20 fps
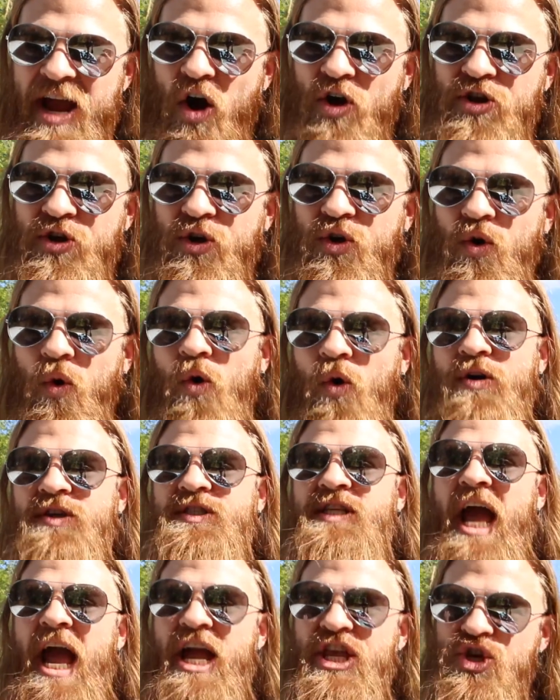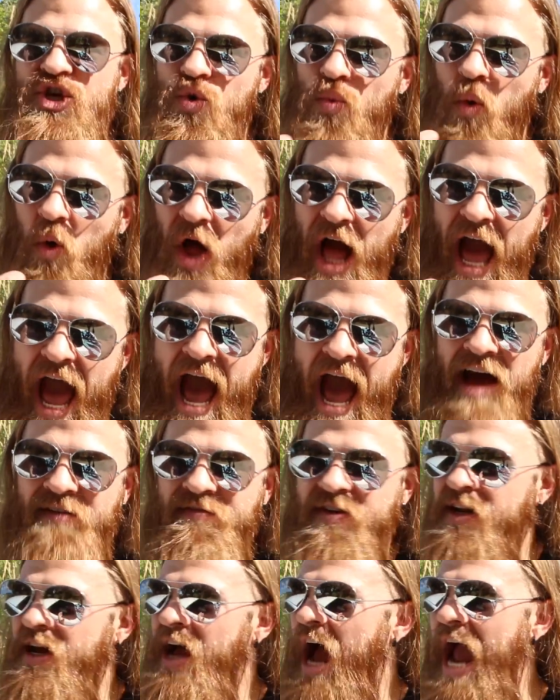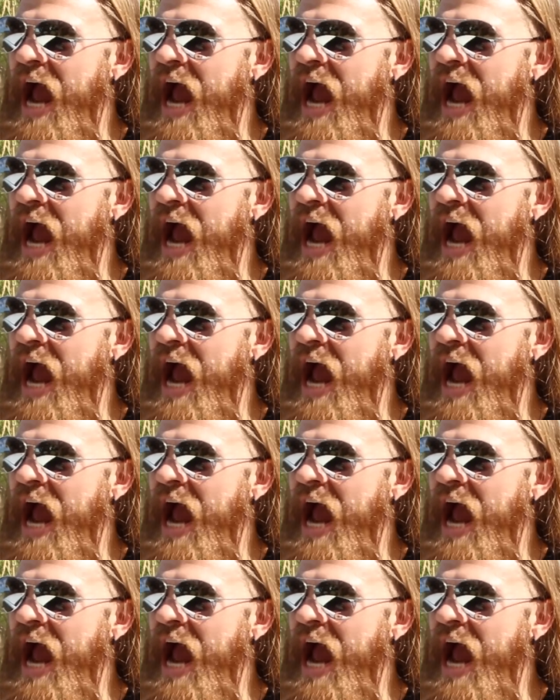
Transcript: on your course, and you will have it.